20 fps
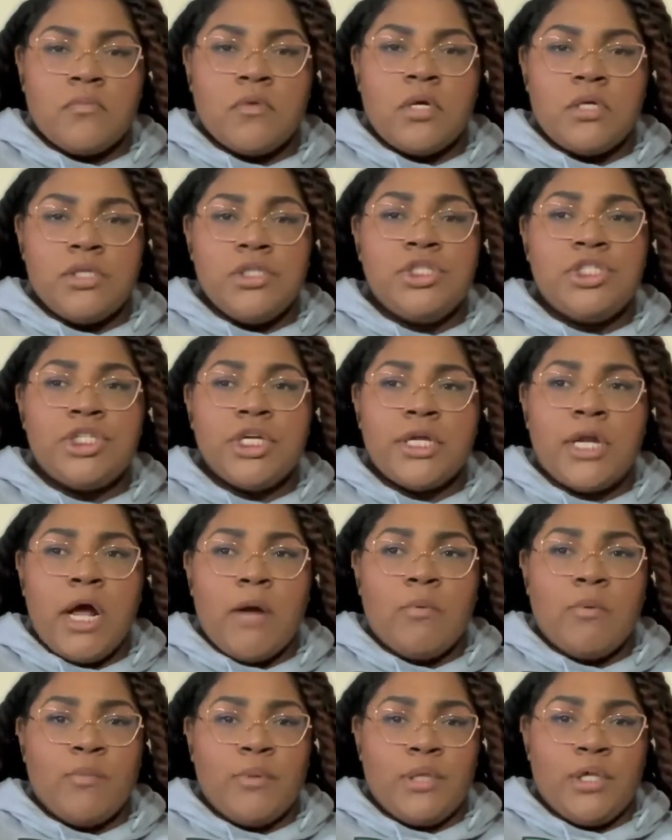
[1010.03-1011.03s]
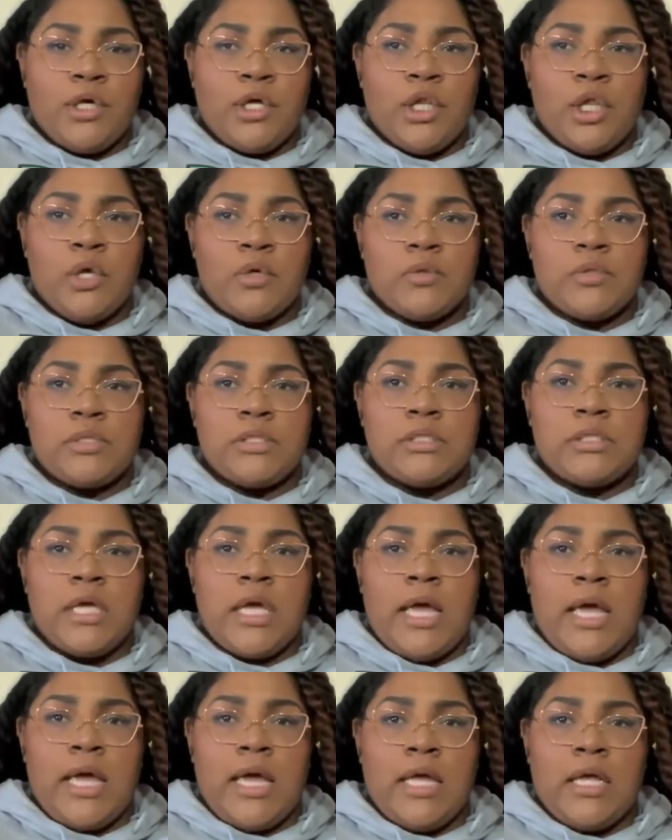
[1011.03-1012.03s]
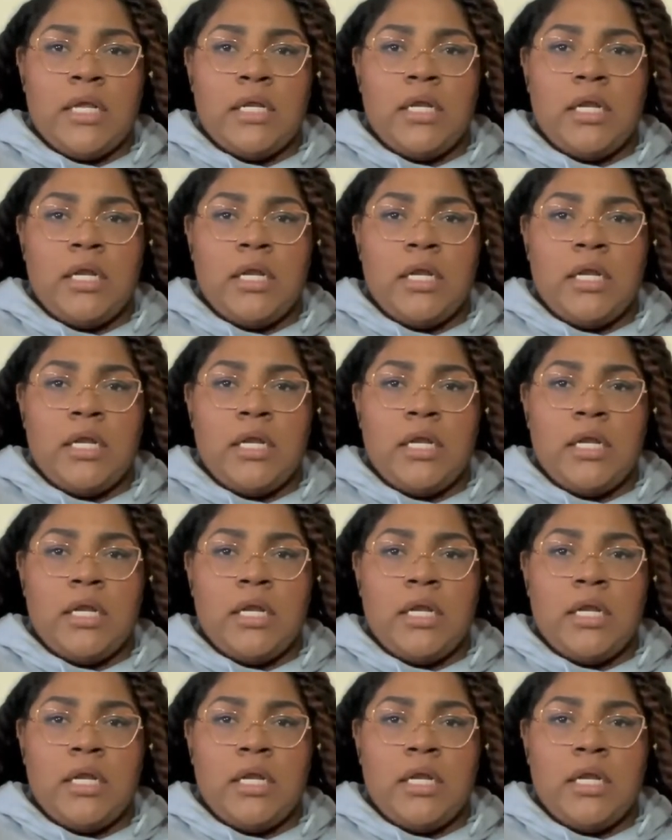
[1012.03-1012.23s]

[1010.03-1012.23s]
she and I were really close, and